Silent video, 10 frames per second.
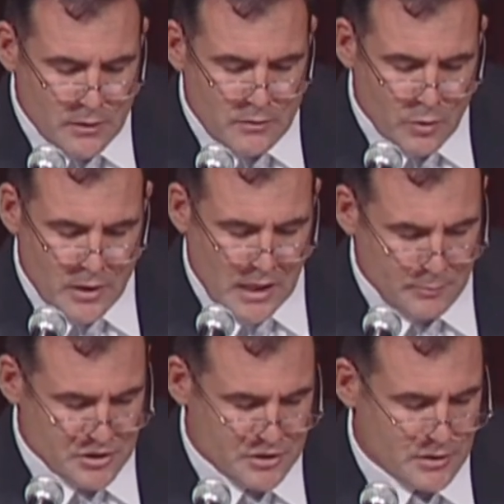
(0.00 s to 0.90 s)
To
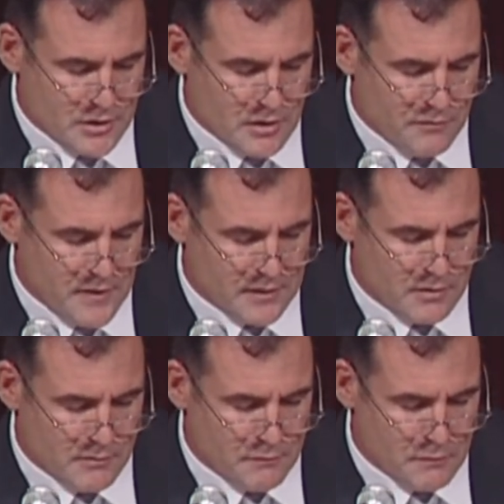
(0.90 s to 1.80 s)
accomplish
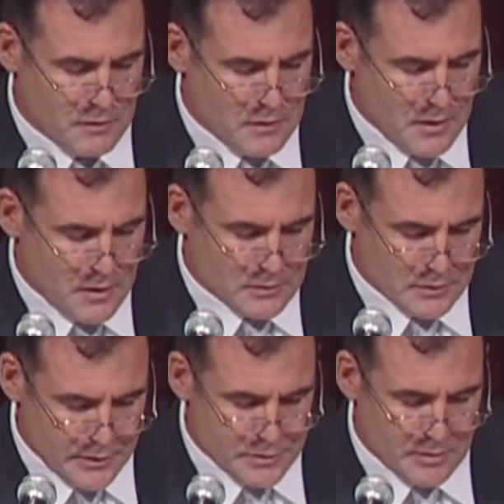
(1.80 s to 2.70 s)
effective
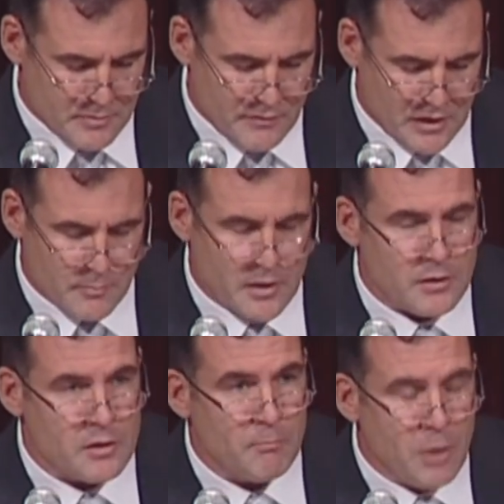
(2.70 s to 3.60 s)
leadership development
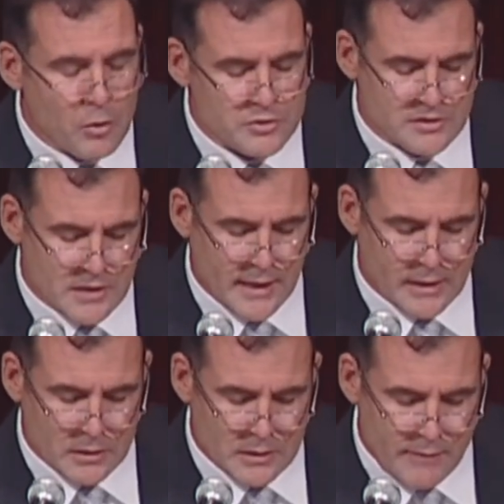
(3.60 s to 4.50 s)
in the
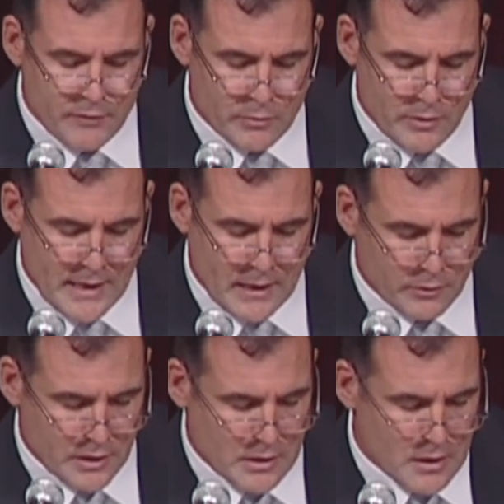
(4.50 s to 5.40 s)
post-9/11
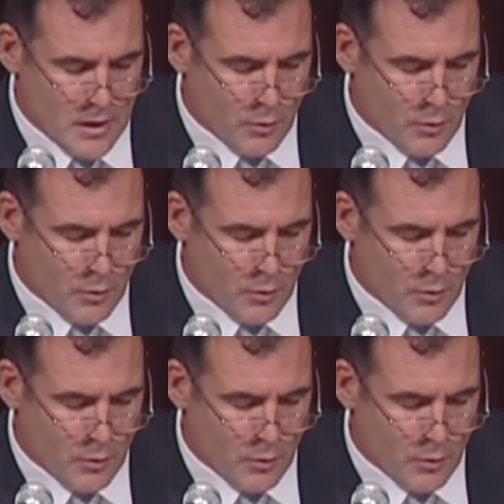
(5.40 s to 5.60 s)
reality,